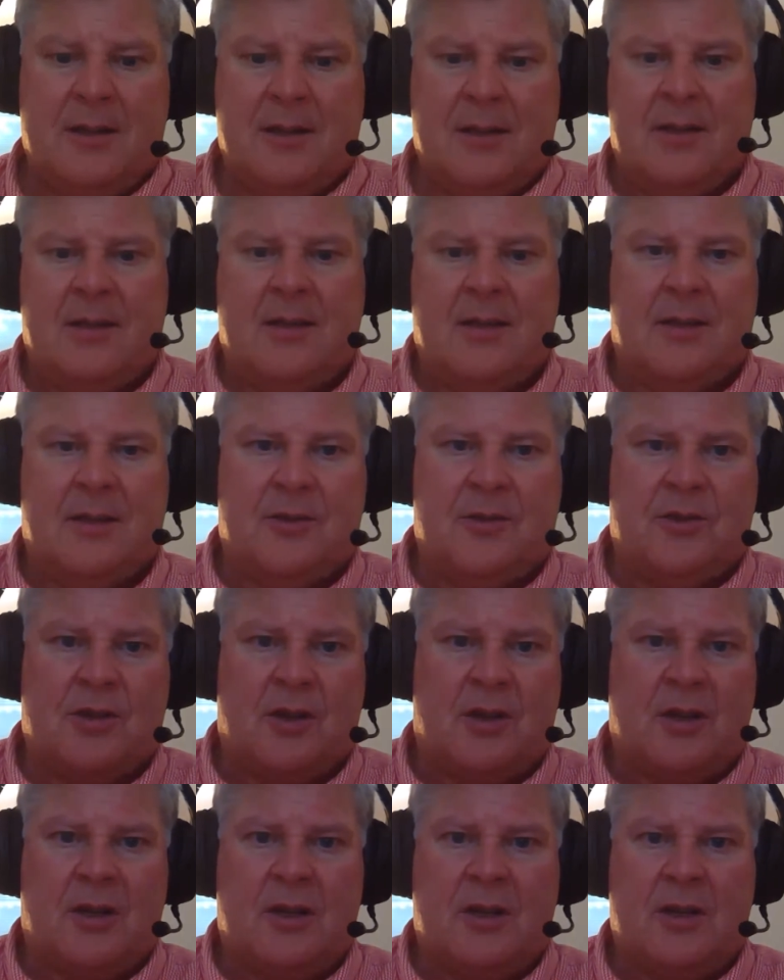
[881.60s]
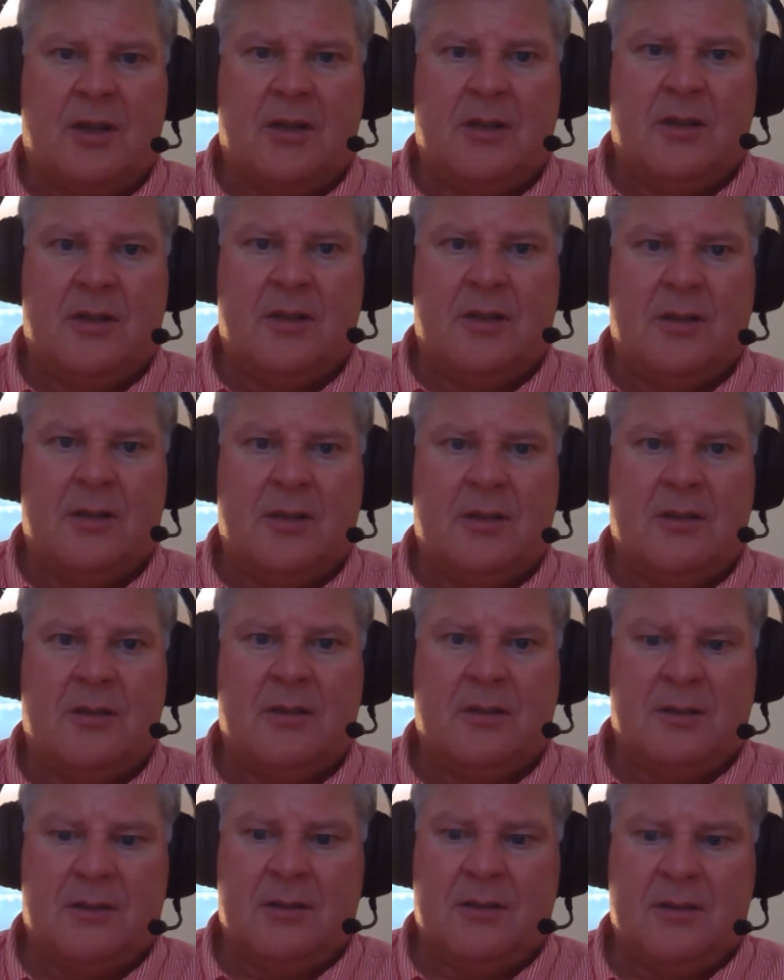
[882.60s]
And
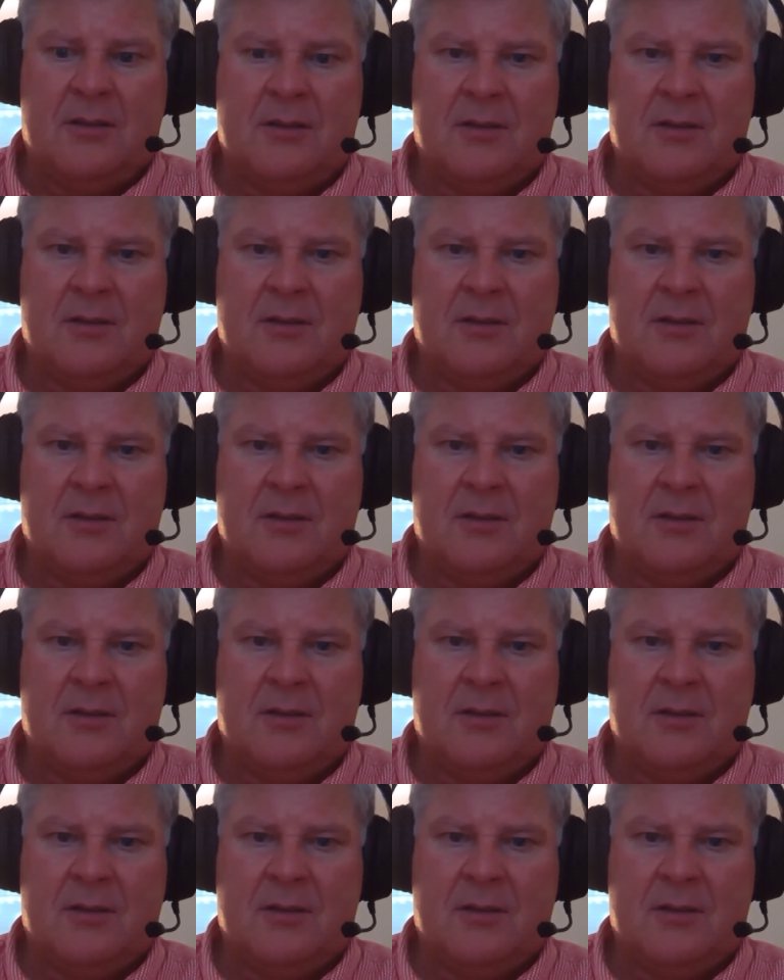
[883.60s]
John,